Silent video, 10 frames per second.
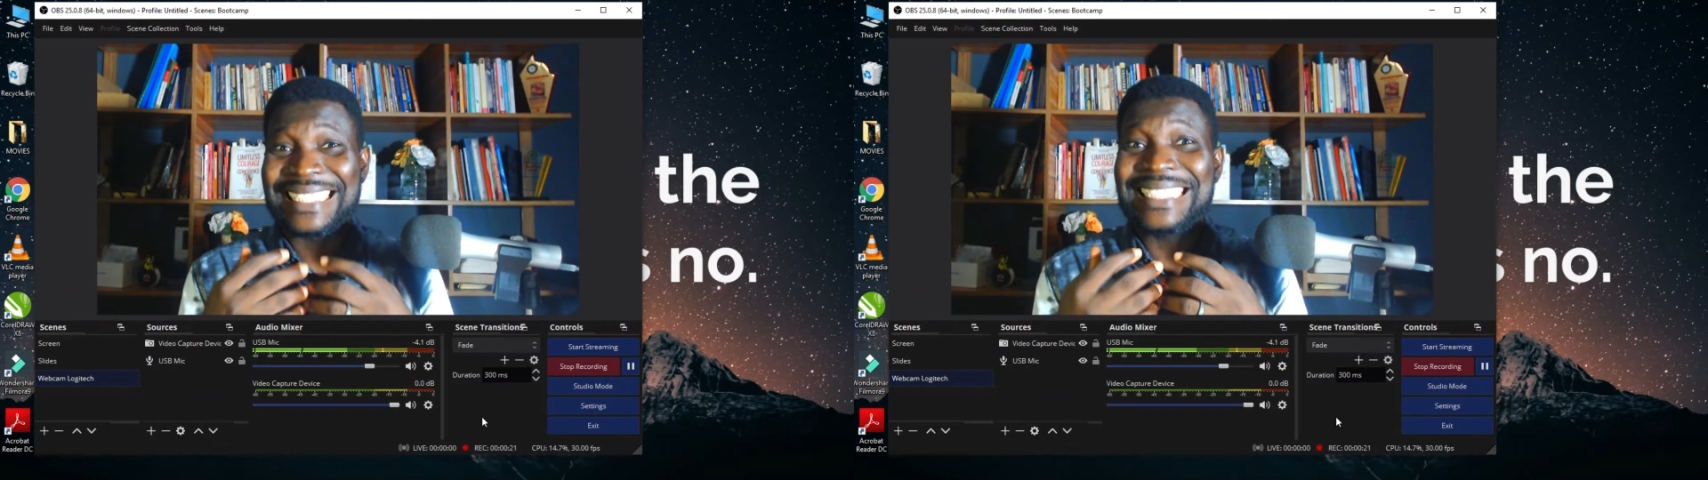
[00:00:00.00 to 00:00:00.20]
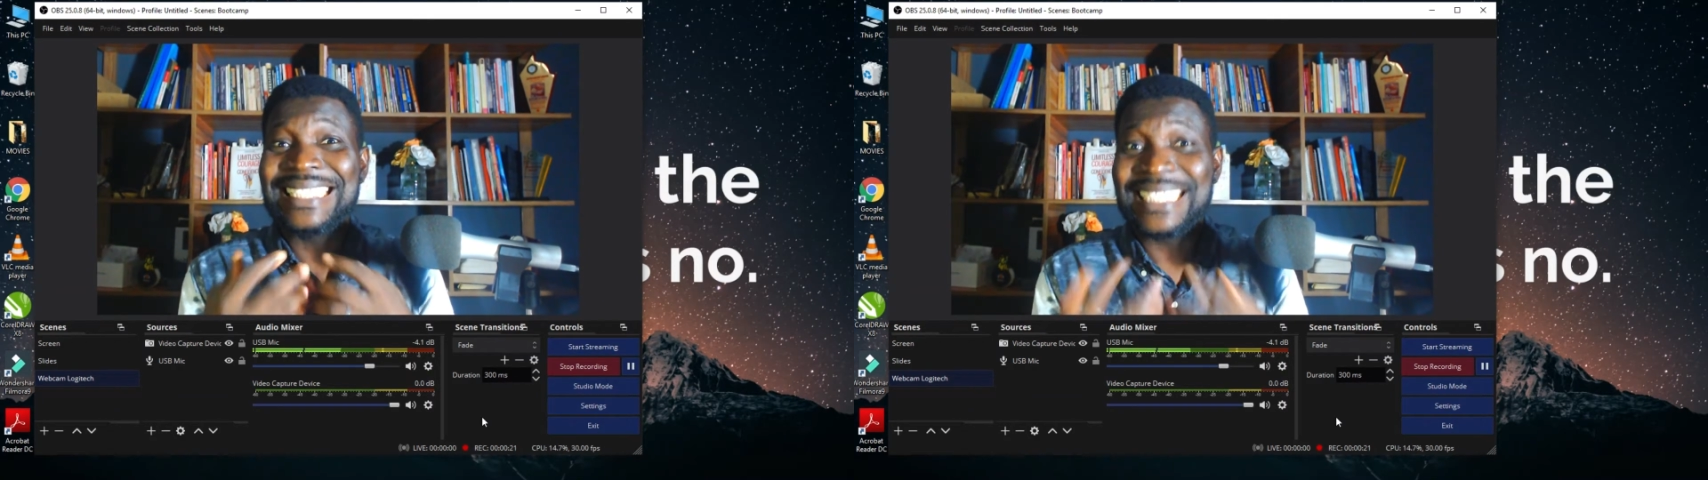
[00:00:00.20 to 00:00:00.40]

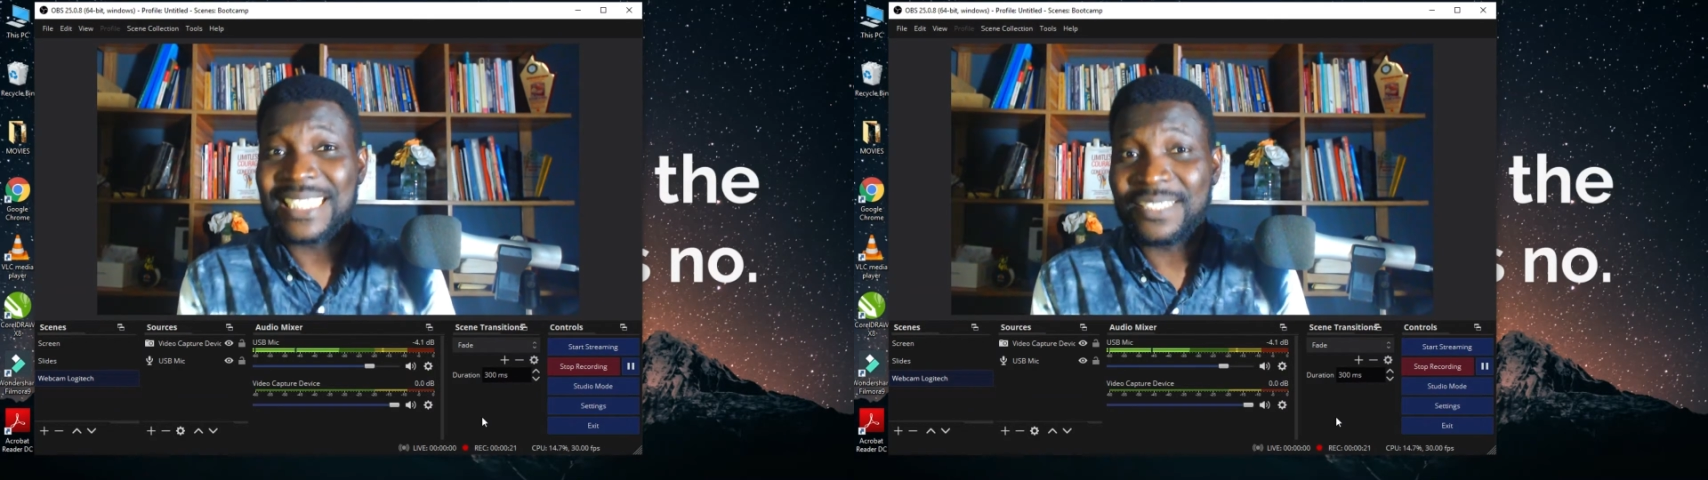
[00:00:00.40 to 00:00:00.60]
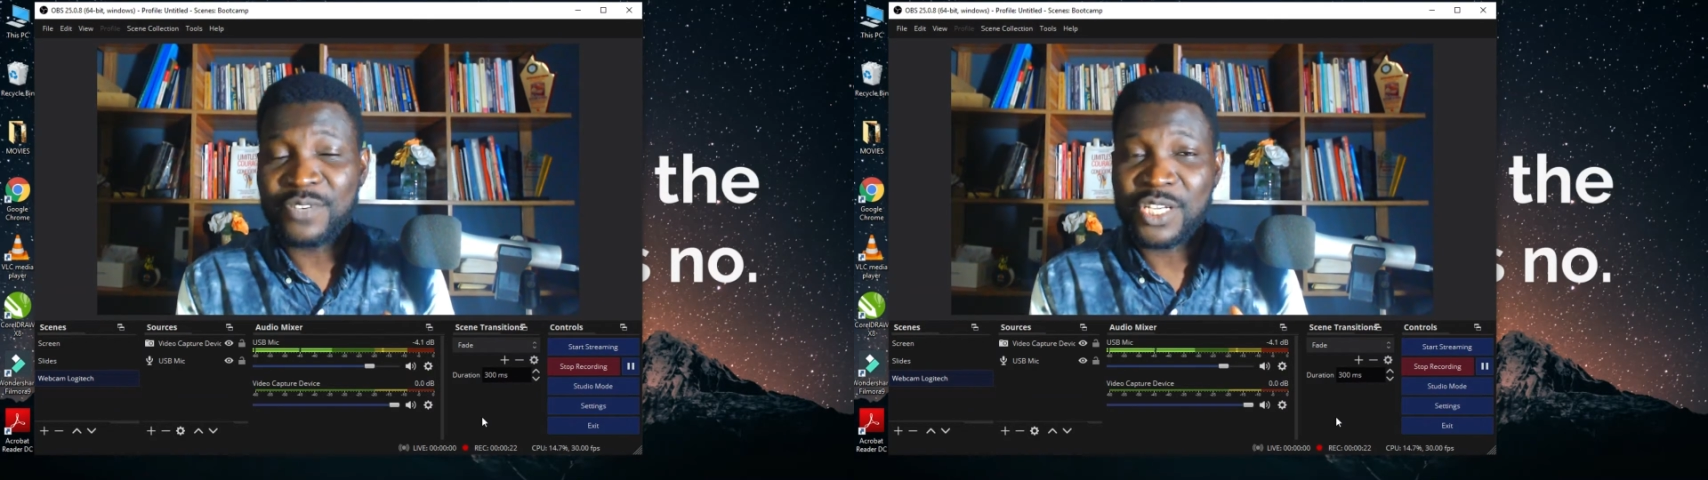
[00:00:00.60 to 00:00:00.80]
the
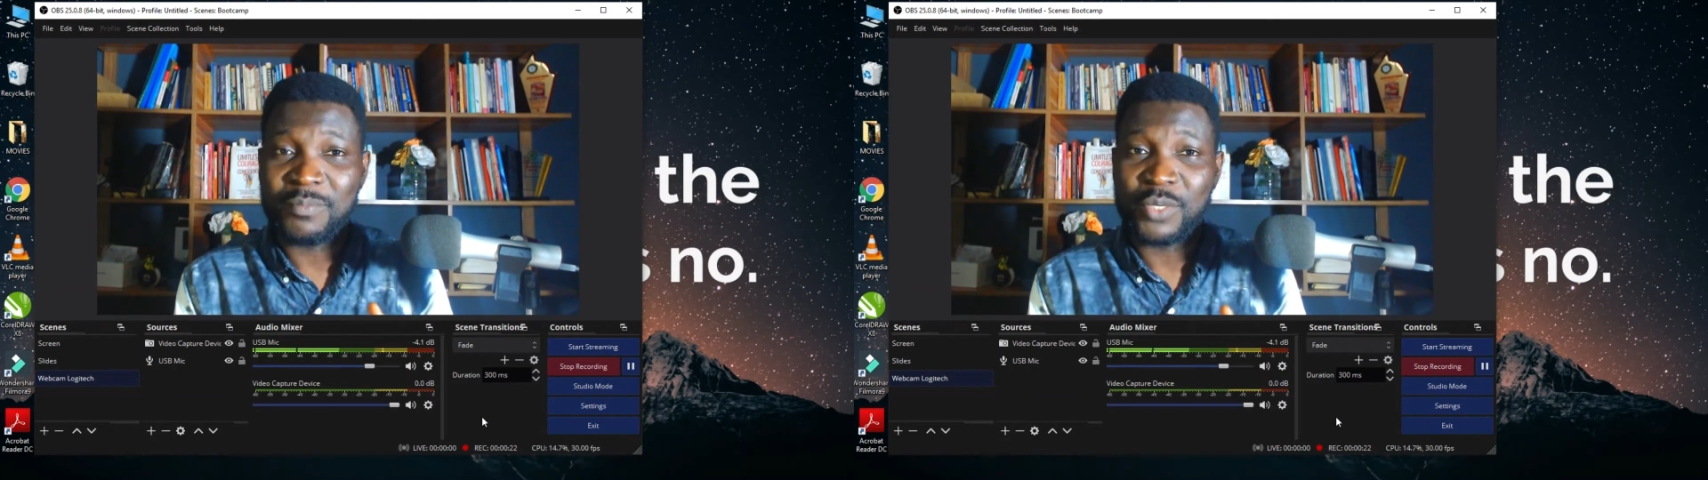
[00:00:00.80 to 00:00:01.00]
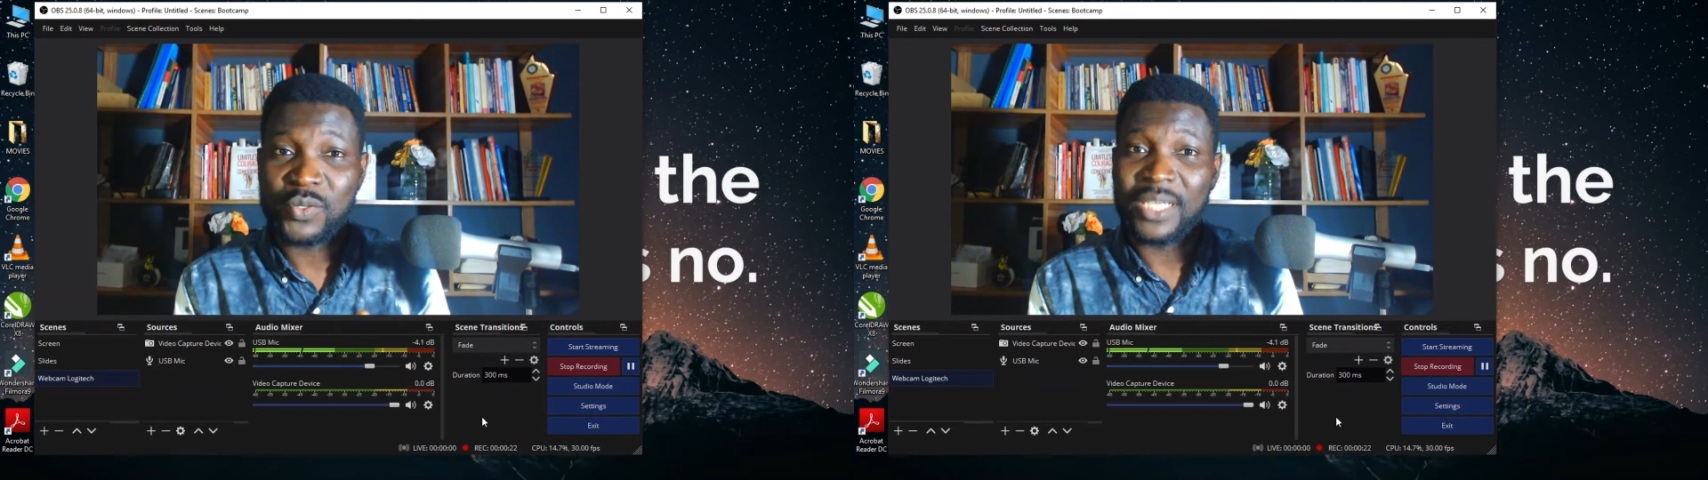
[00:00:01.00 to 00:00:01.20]
difference
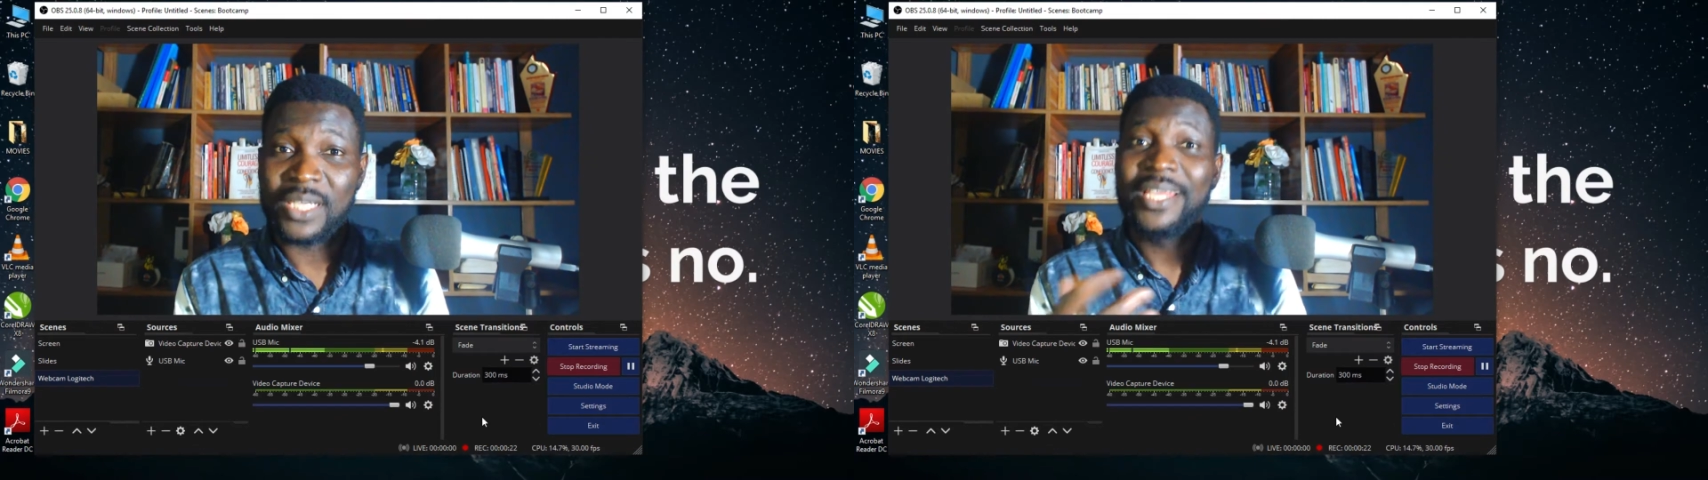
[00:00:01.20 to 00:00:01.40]
between